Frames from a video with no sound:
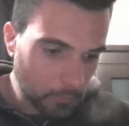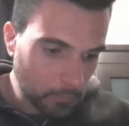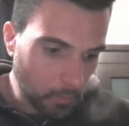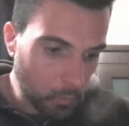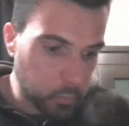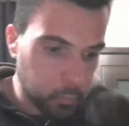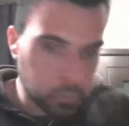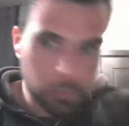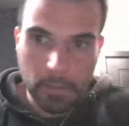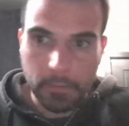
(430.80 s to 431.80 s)
Ooh,
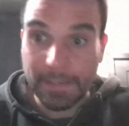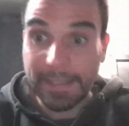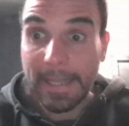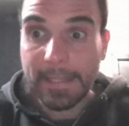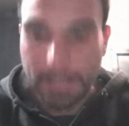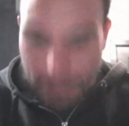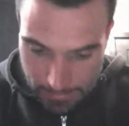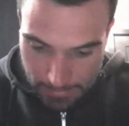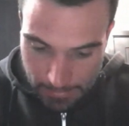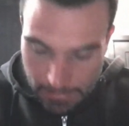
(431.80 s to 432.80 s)
that's a 10.
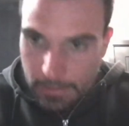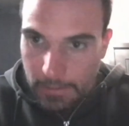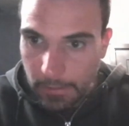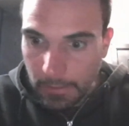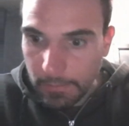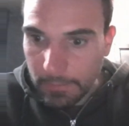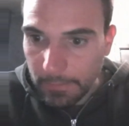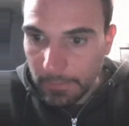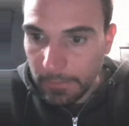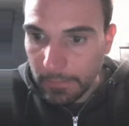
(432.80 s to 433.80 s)

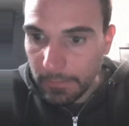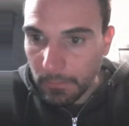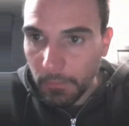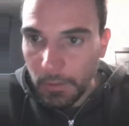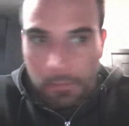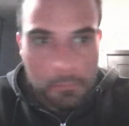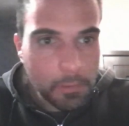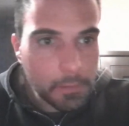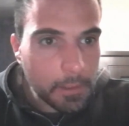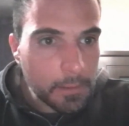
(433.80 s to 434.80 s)
Is it something with
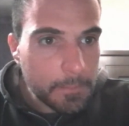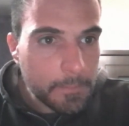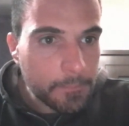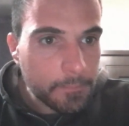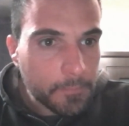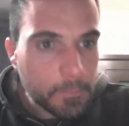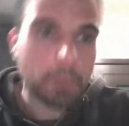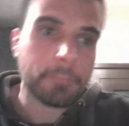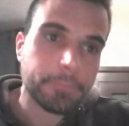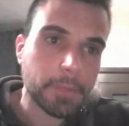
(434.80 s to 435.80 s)
a 10?
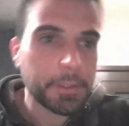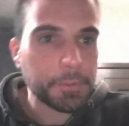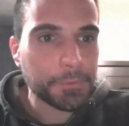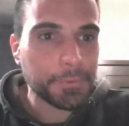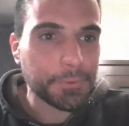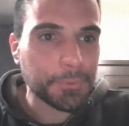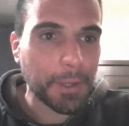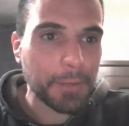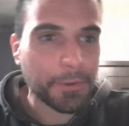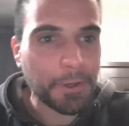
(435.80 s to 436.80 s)
No, I need to do
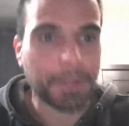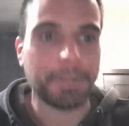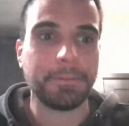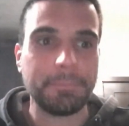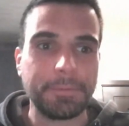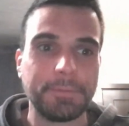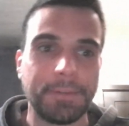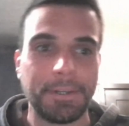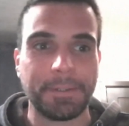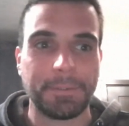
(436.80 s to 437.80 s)
12 or higher to
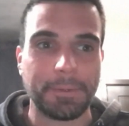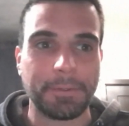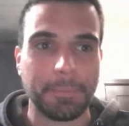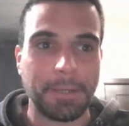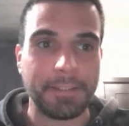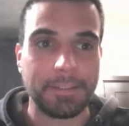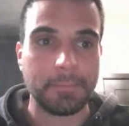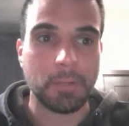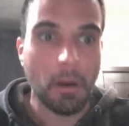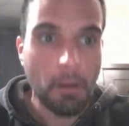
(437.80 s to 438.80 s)
find a random
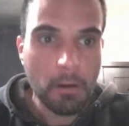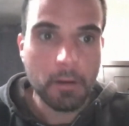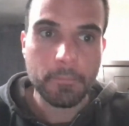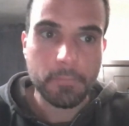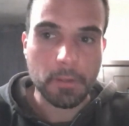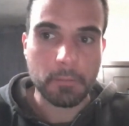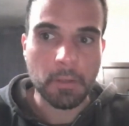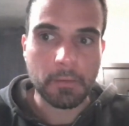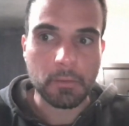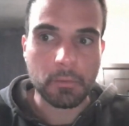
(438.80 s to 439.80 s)
item. It
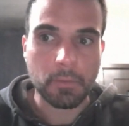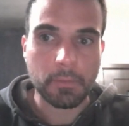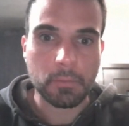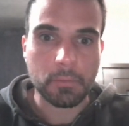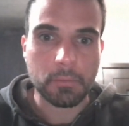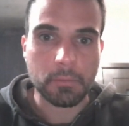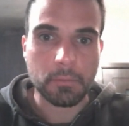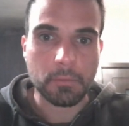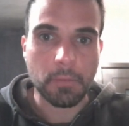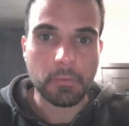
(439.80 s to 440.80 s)
means that you have
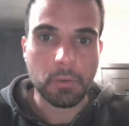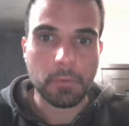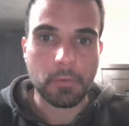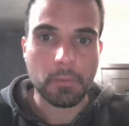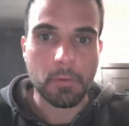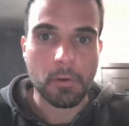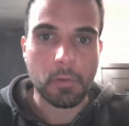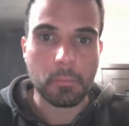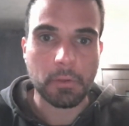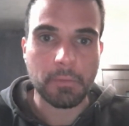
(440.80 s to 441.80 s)
to have a
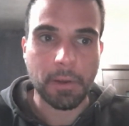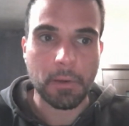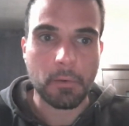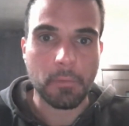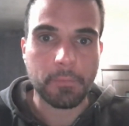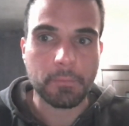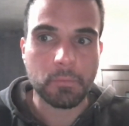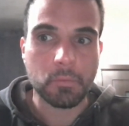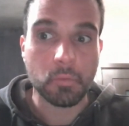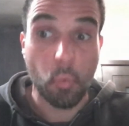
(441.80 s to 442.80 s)
luck modifier of
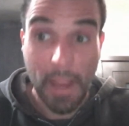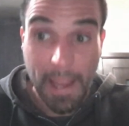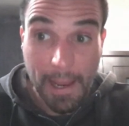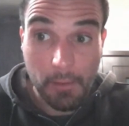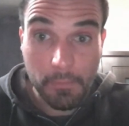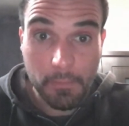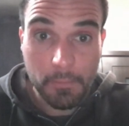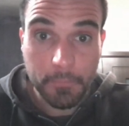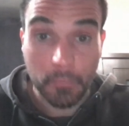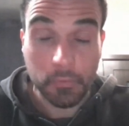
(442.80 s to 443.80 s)

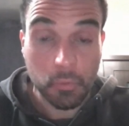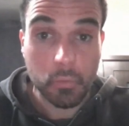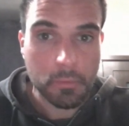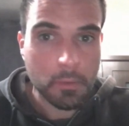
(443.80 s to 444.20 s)
2.